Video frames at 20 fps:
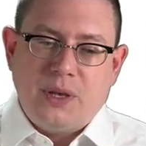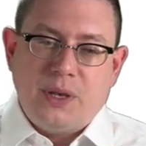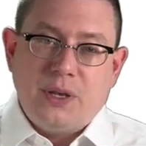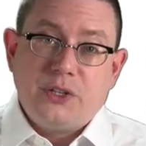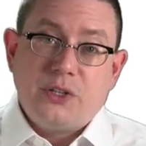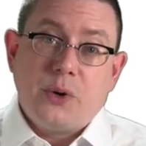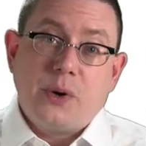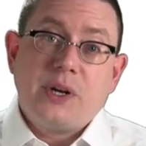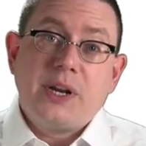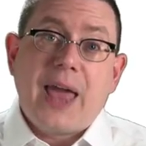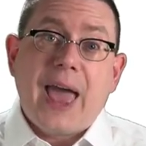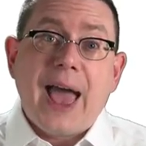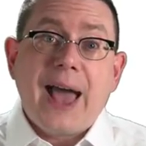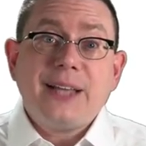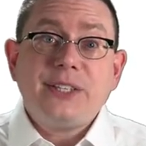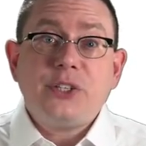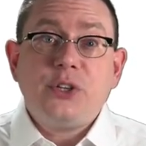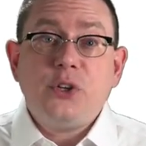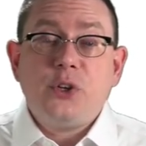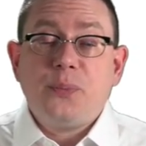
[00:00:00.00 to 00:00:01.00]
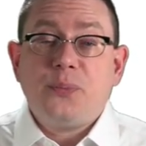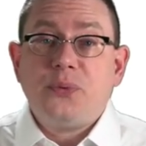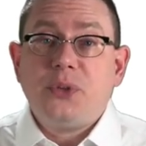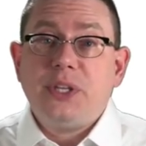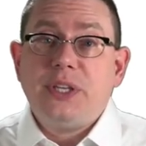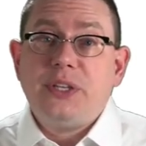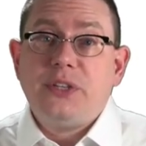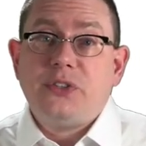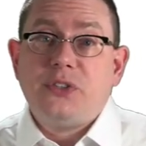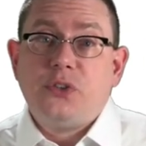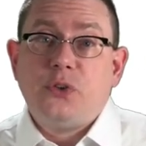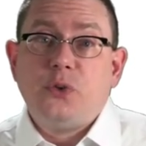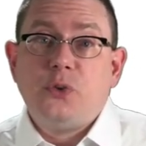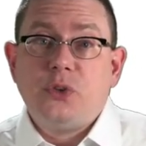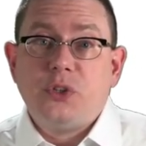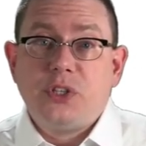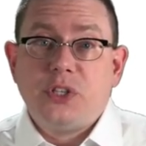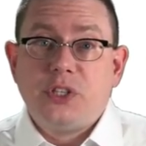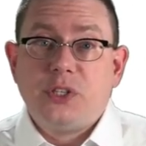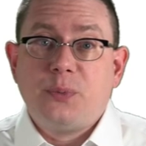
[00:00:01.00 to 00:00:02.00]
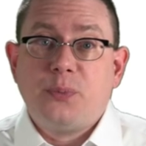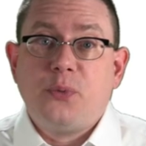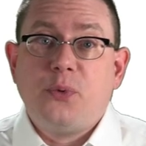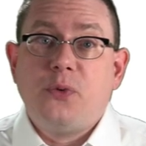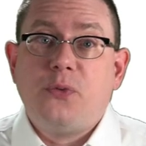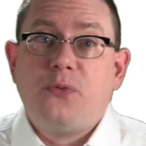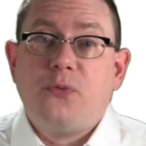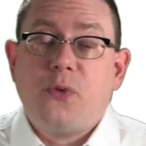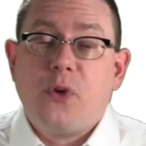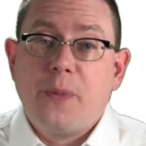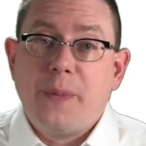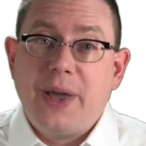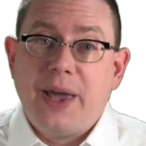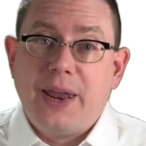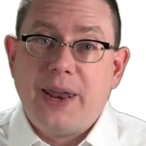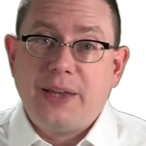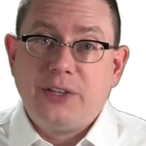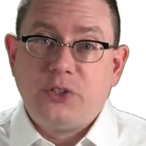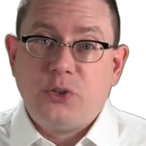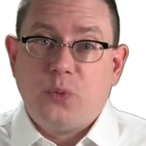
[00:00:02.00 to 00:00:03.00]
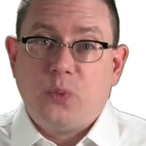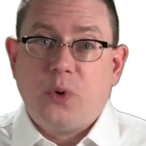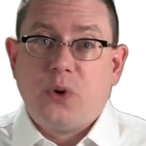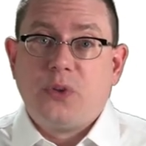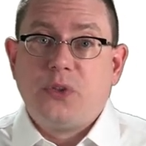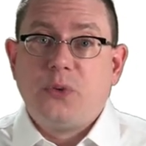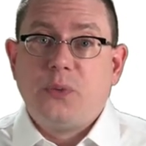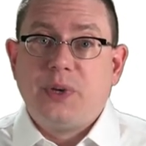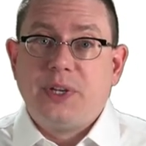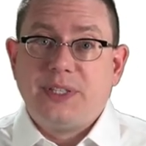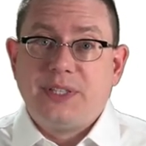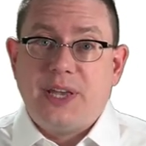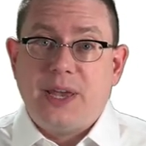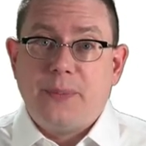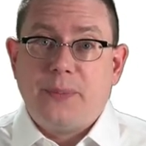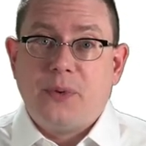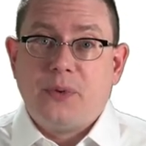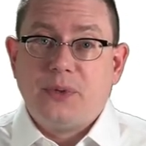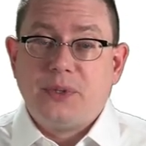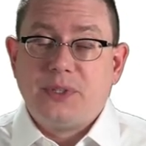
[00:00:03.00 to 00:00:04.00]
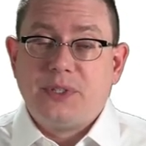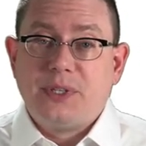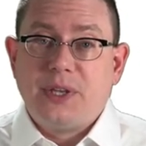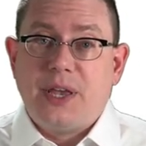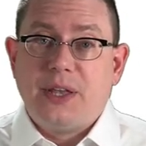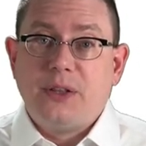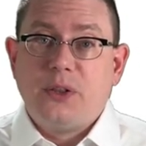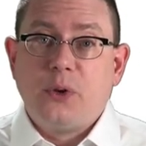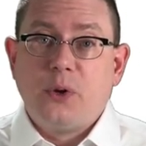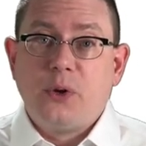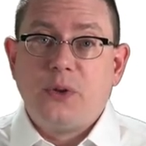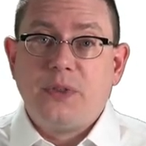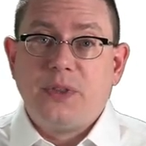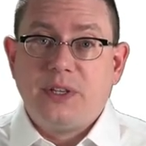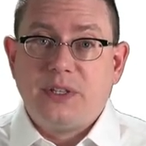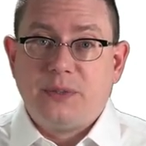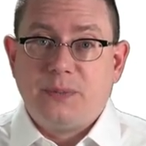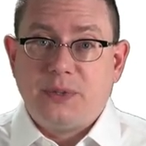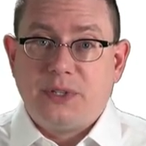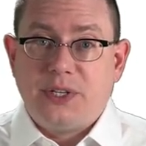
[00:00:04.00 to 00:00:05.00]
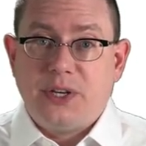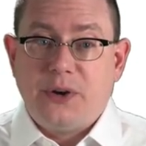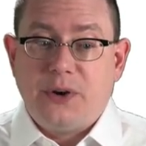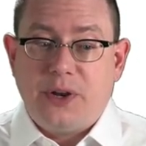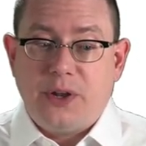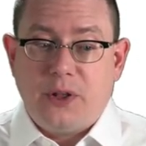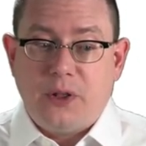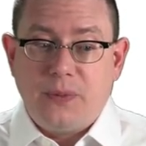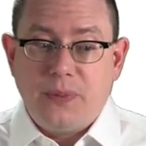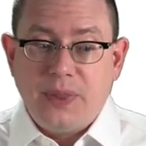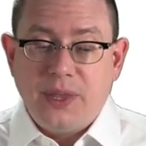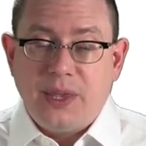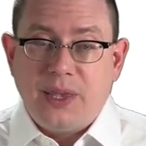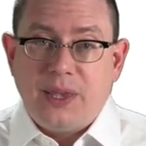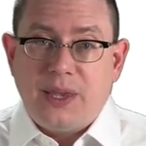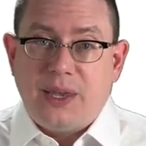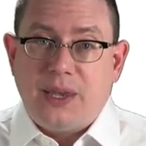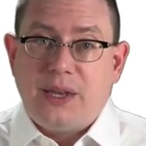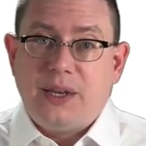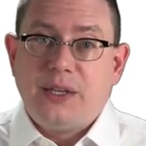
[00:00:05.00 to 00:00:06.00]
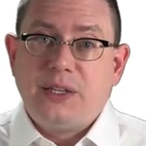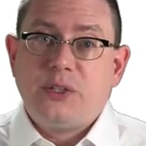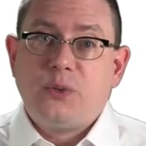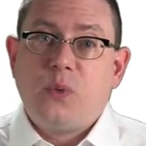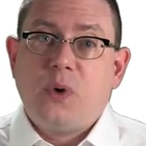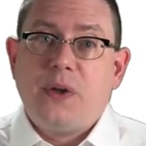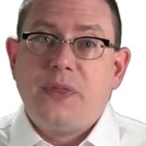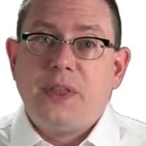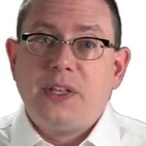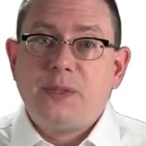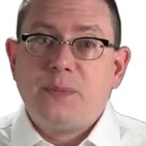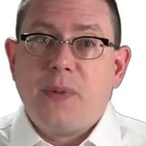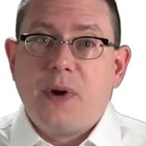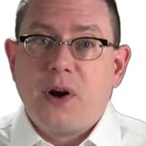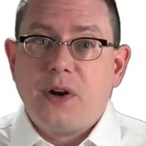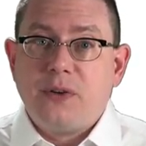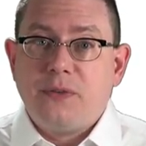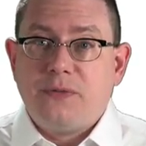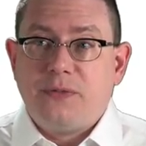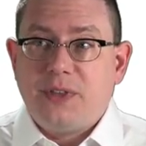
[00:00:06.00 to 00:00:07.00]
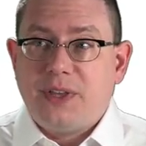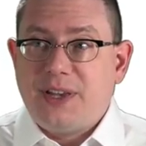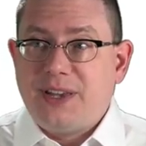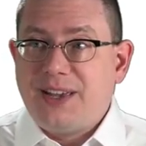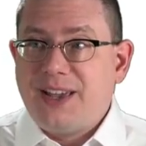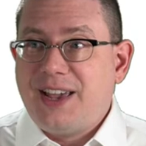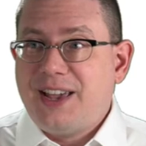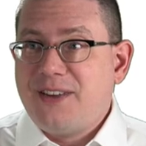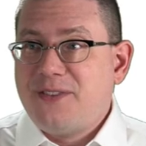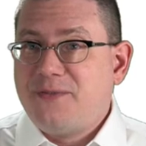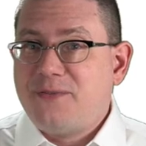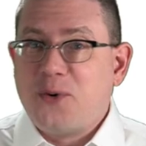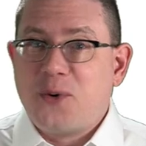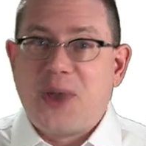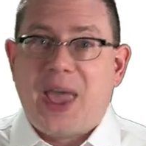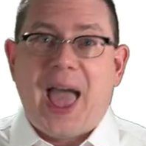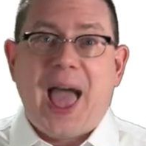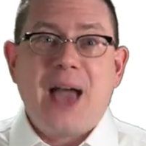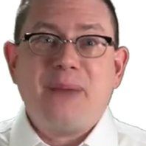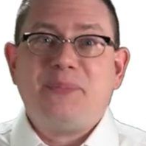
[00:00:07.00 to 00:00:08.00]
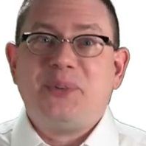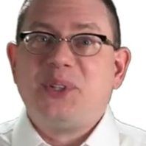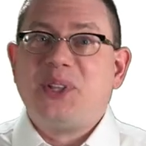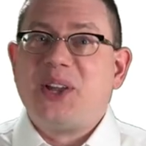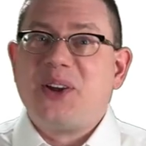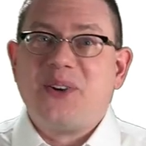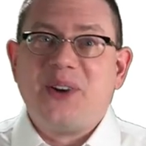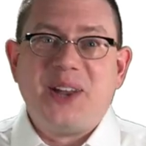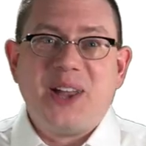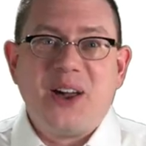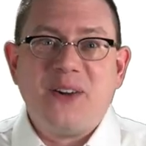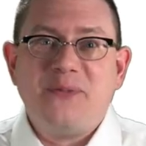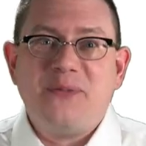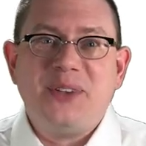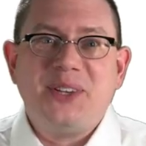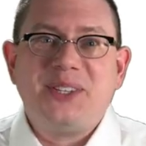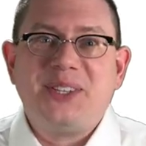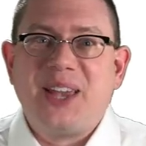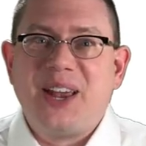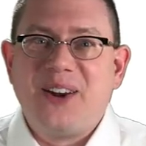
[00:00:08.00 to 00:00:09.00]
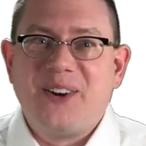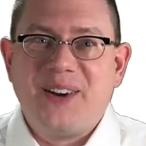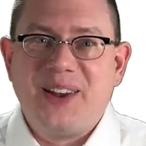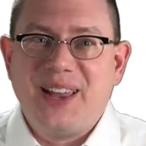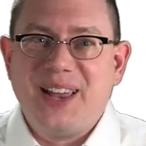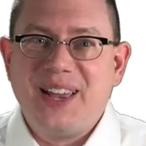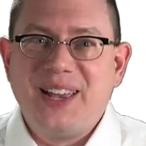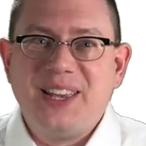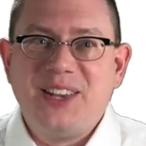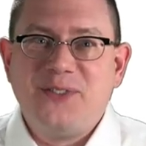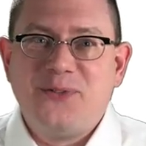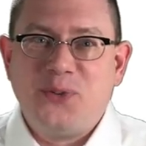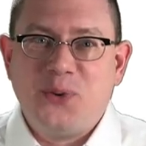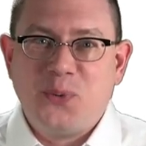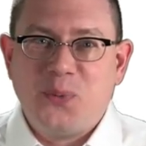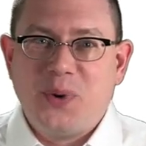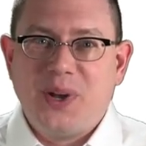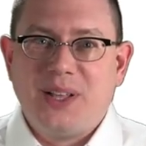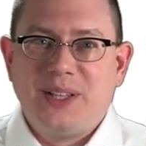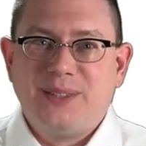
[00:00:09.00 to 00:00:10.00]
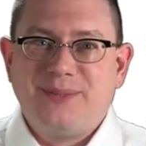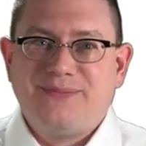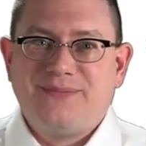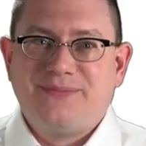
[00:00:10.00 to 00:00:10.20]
So I'm going to ask you to please use this proof format as you work through examples and learn this material. It is one that's part of the uh, vocabulary of this area, if you will.